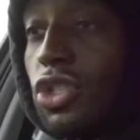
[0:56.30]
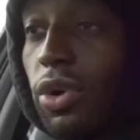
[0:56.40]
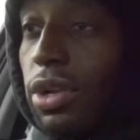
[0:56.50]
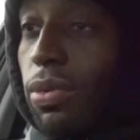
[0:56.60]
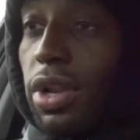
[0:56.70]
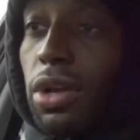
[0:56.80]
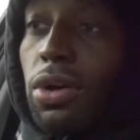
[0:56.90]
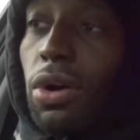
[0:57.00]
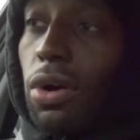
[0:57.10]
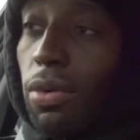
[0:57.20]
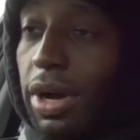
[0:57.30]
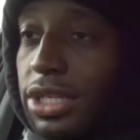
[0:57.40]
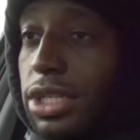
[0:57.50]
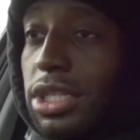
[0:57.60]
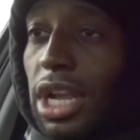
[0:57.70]
sure you wanna go,
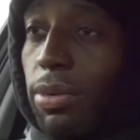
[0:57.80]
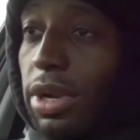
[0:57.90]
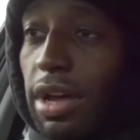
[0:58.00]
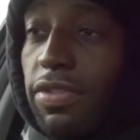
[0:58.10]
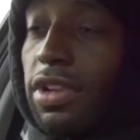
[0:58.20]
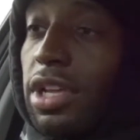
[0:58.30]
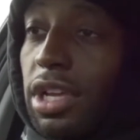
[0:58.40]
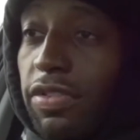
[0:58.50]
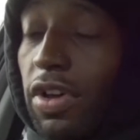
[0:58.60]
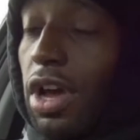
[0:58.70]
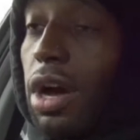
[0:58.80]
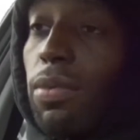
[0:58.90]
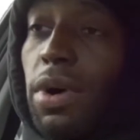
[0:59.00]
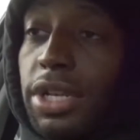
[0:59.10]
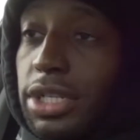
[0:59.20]
I just say whatever leave.
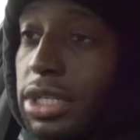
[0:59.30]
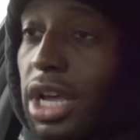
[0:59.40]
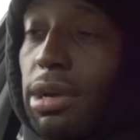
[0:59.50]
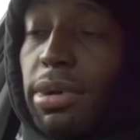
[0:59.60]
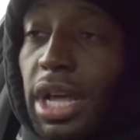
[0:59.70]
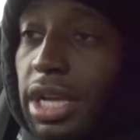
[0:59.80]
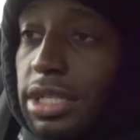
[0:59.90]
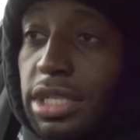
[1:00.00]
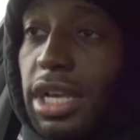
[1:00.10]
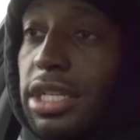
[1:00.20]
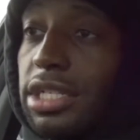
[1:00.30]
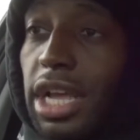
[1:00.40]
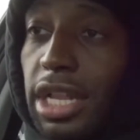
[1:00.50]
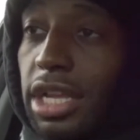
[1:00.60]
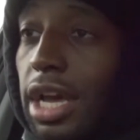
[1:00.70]
I wanna stay, but I ain't saying
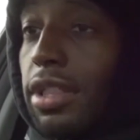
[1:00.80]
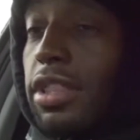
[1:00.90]
stay together